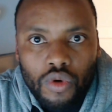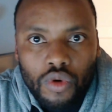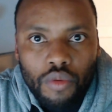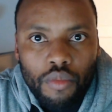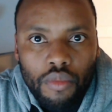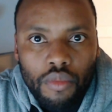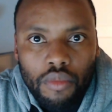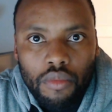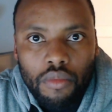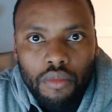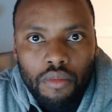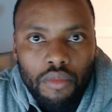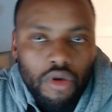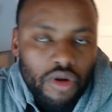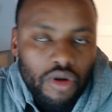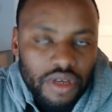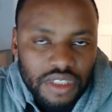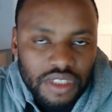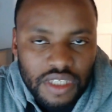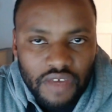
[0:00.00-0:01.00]
right? To
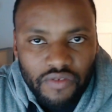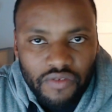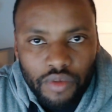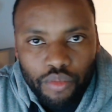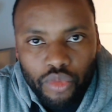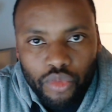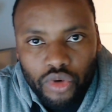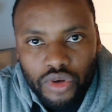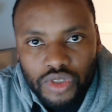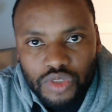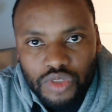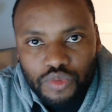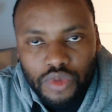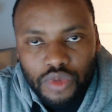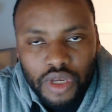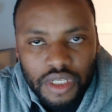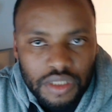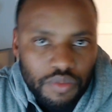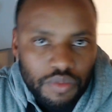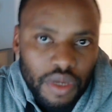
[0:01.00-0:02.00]
whom more is given,
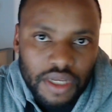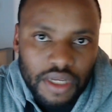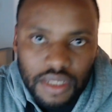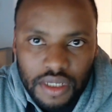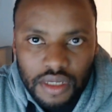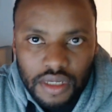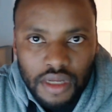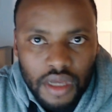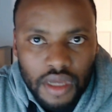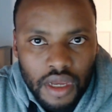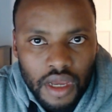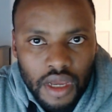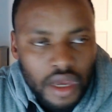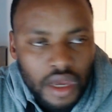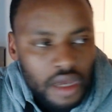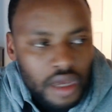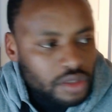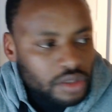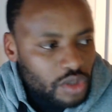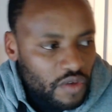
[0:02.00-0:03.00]
more is expected.